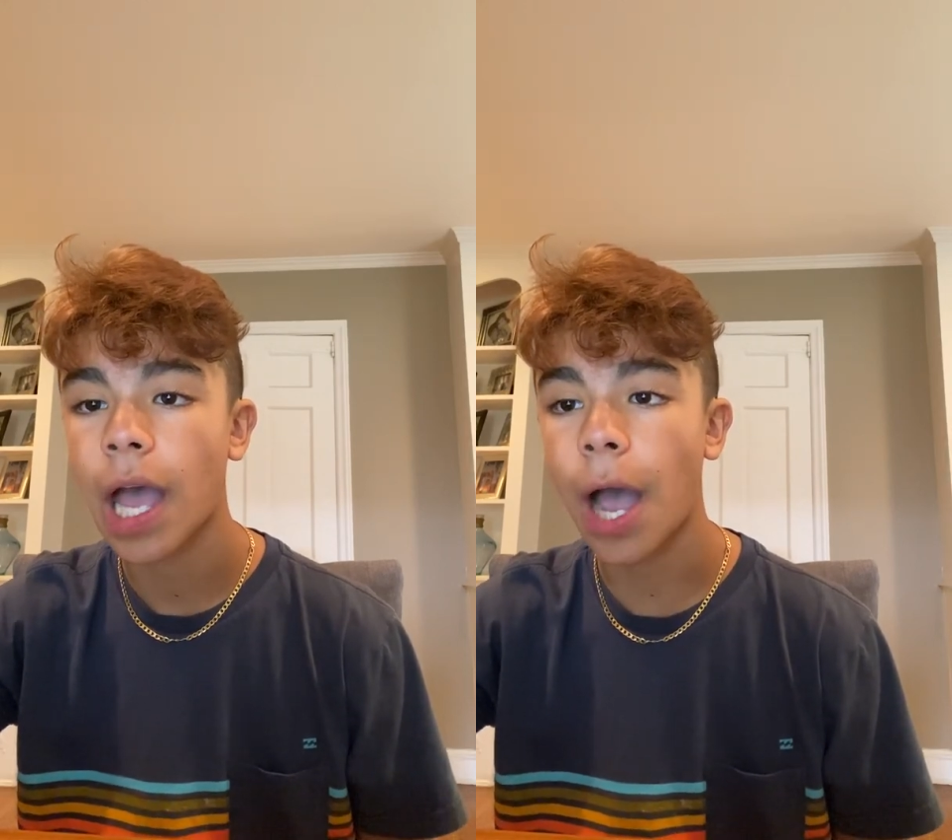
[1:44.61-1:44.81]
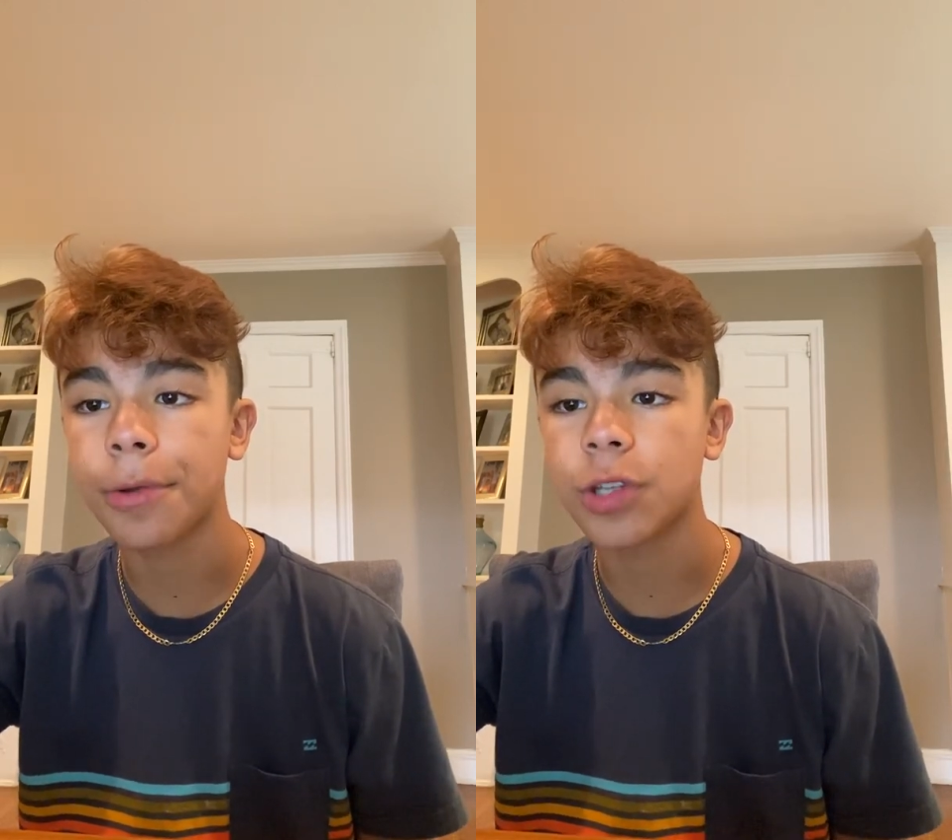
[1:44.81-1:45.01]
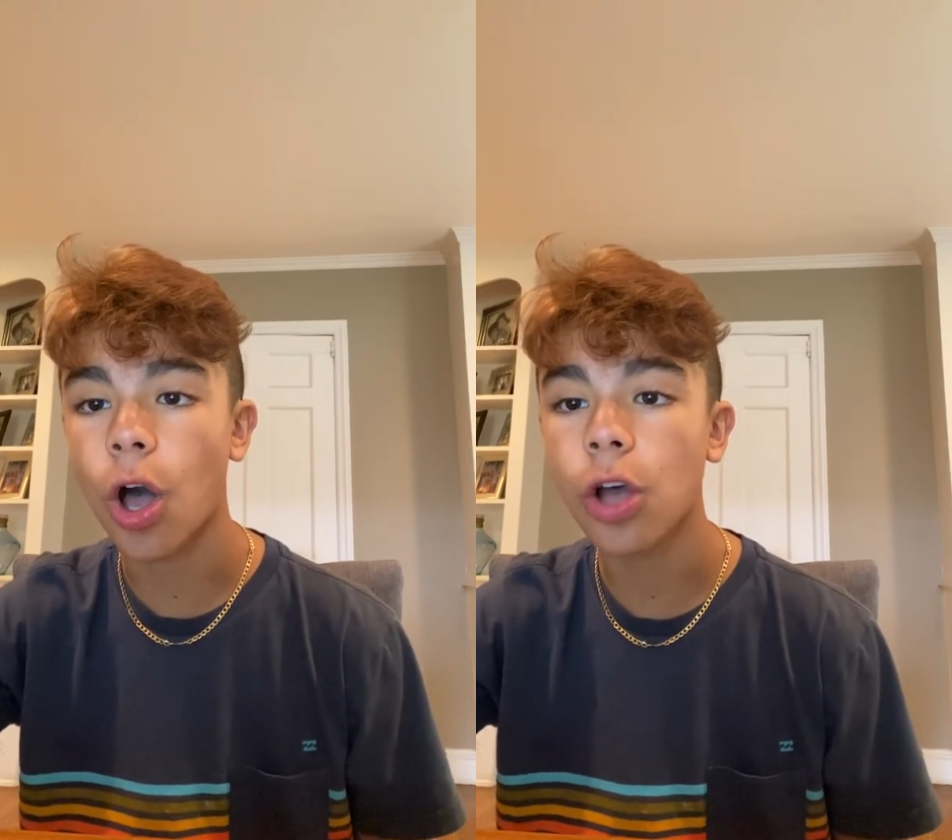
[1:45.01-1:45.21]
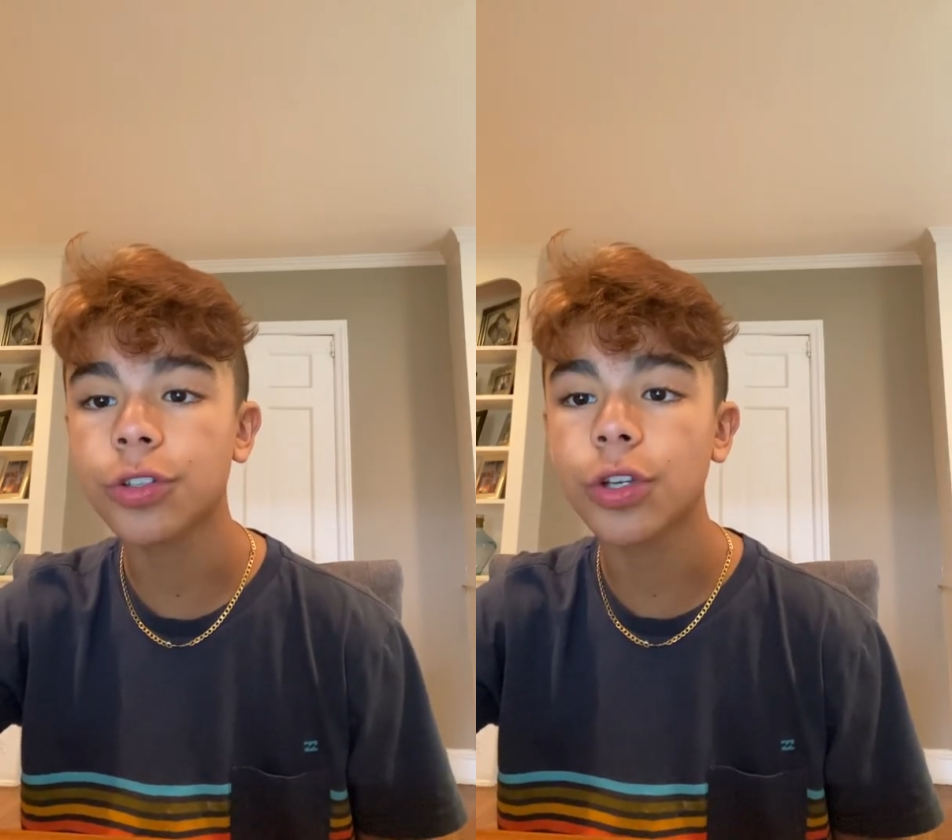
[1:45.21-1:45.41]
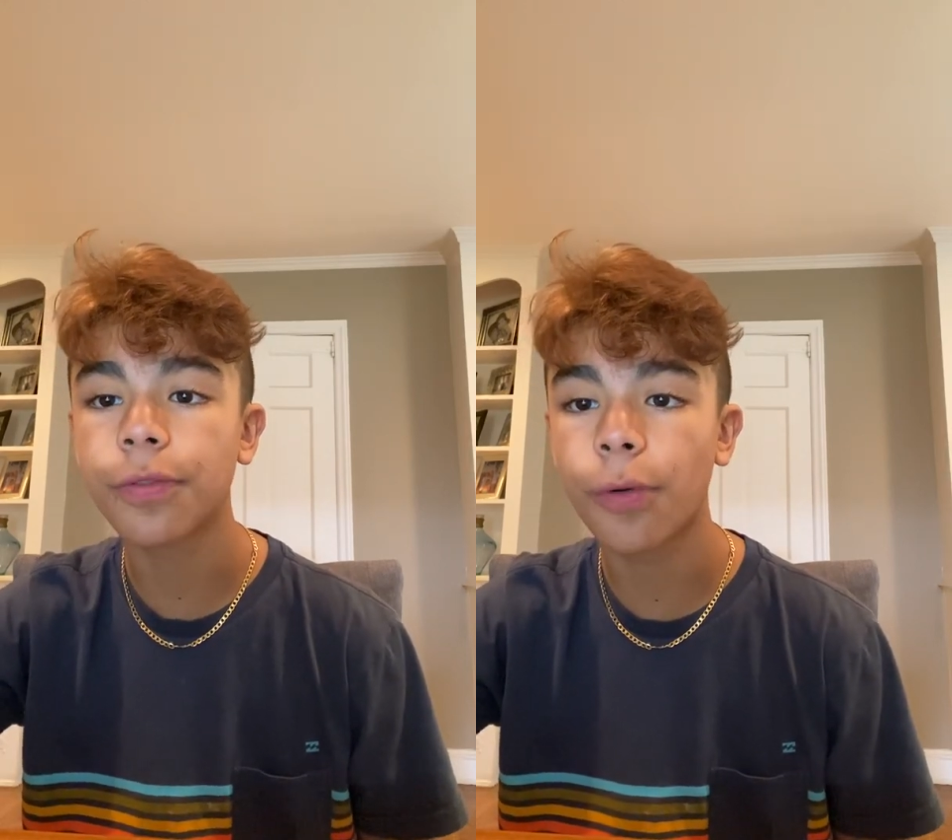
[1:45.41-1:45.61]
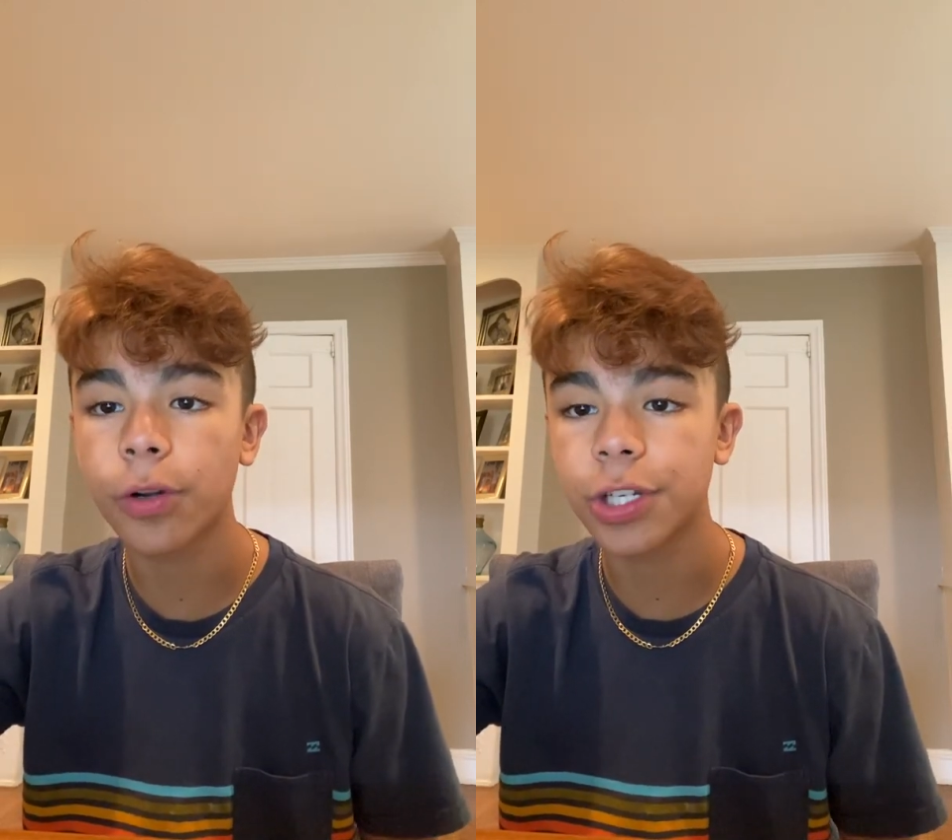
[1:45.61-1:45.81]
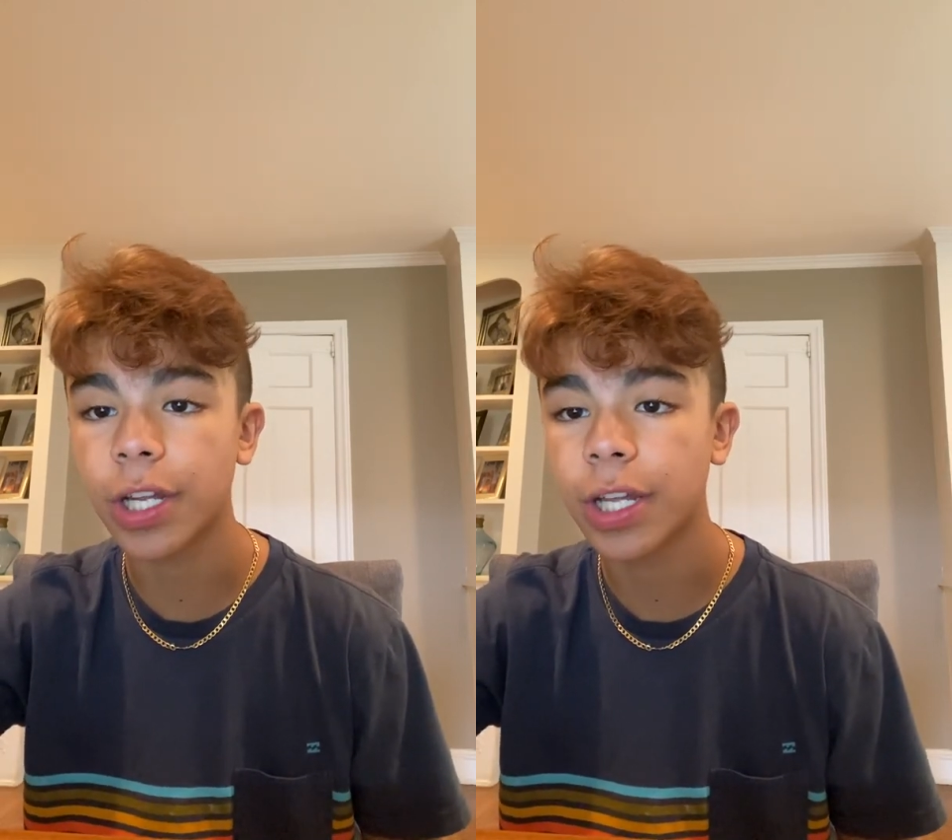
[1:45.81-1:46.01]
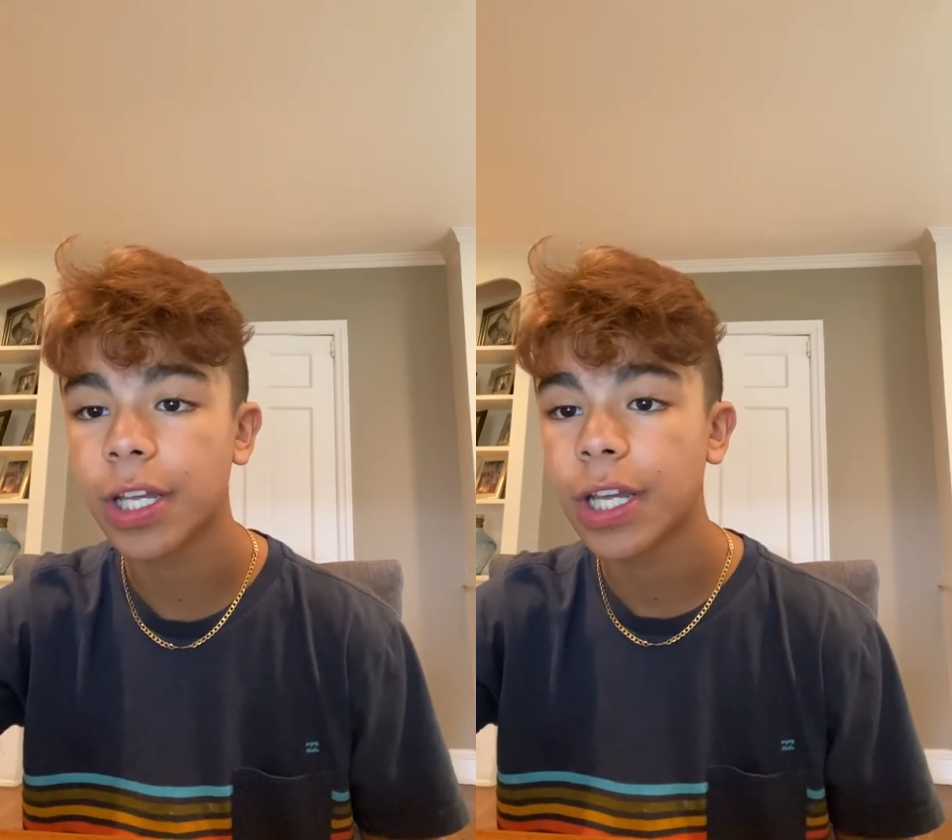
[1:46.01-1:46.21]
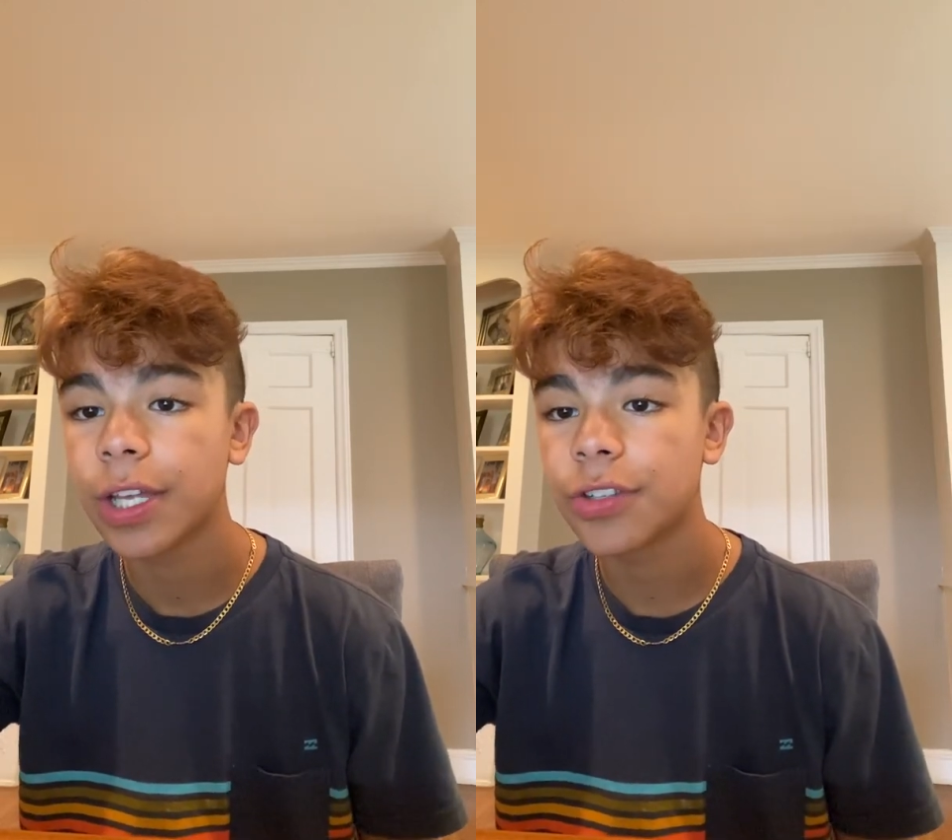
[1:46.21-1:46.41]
I was also fortunate